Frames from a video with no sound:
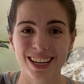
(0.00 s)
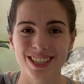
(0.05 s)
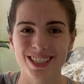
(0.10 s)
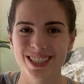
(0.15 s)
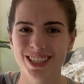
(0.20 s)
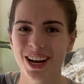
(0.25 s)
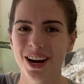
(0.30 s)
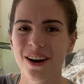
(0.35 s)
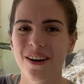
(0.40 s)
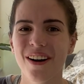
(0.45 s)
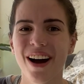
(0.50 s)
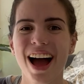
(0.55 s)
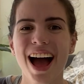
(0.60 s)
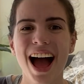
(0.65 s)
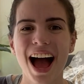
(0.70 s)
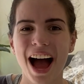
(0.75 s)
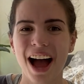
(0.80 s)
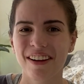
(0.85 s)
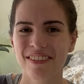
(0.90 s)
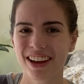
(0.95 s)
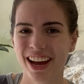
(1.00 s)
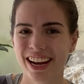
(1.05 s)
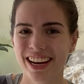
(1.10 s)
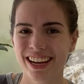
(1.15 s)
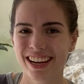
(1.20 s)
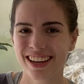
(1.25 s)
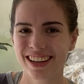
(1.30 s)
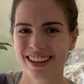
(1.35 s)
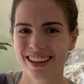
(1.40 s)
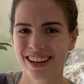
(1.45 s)
So I'm kind
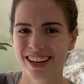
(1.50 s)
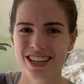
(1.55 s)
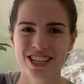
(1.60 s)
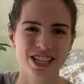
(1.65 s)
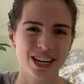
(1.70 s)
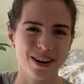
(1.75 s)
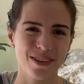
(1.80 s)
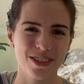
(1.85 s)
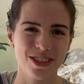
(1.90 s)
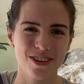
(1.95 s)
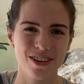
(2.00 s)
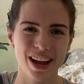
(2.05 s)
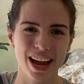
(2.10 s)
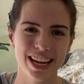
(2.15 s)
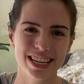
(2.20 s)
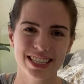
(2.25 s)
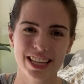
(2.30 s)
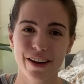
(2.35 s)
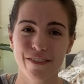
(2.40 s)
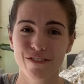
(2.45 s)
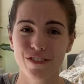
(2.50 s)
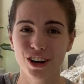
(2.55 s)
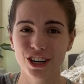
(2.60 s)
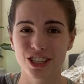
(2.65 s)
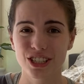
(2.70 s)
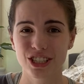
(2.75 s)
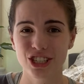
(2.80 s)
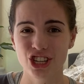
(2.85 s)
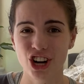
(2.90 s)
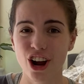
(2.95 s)
of gonna share with you guys that
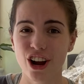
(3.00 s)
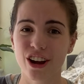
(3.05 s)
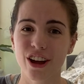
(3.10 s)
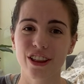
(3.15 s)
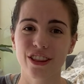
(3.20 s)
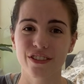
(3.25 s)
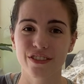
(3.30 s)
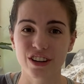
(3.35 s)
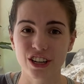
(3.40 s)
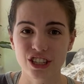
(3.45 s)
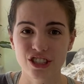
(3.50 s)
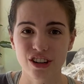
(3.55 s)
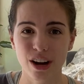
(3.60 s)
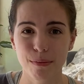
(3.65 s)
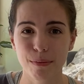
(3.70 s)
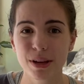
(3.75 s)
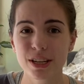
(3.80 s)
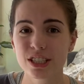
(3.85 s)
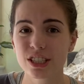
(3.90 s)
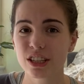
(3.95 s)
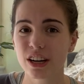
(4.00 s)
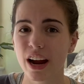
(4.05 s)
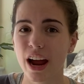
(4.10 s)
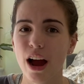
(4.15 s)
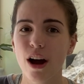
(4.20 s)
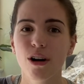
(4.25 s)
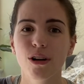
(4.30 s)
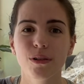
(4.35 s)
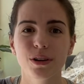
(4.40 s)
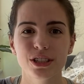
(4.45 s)
first chunk of the first trimester,
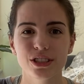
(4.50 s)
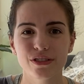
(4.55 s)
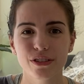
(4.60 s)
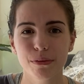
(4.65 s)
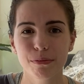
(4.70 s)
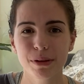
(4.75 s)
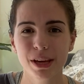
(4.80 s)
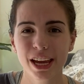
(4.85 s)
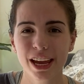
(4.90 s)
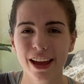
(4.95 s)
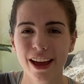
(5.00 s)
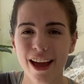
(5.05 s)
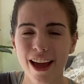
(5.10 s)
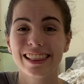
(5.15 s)
how it was for me.